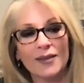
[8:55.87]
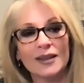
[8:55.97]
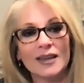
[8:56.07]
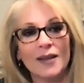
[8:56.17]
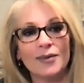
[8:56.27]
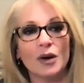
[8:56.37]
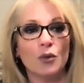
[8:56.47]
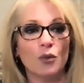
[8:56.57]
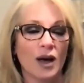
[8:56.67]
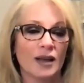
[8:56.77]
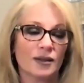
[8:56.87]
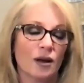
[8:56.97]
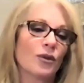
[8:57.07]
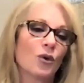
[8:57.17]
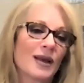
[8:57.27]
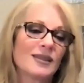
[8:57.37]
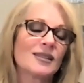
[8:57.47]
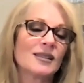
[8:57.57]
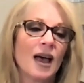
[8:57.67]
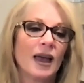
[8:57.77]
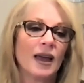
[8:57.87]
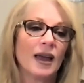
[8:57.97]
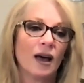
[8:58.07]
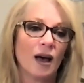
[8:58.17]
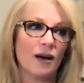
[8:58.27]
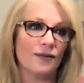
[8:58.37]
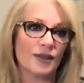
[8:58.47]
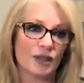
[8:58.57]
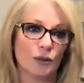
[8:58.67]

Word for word: And the tent that was on the west side of mm.